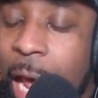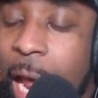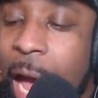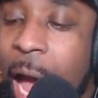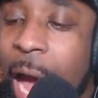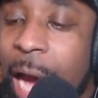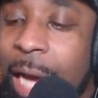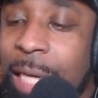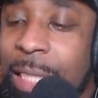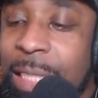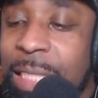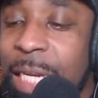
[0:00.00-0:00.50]

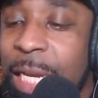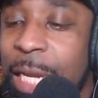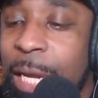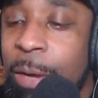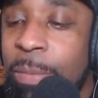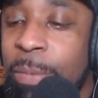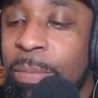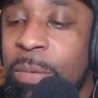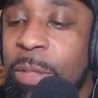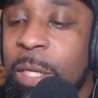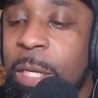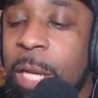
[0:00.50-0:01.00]
I can see
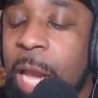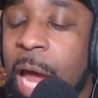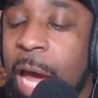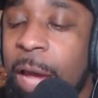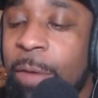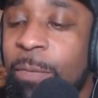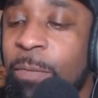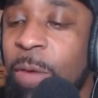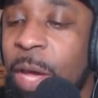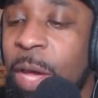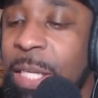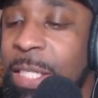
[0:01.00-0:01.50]
them
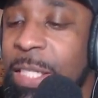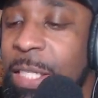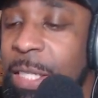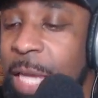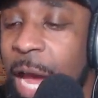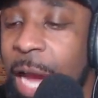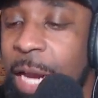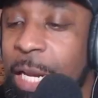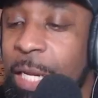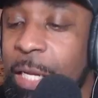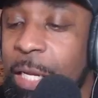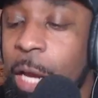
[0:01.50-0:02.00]
like Vince
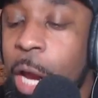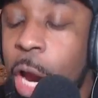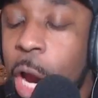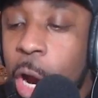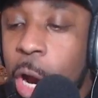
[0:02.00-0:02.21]
idea.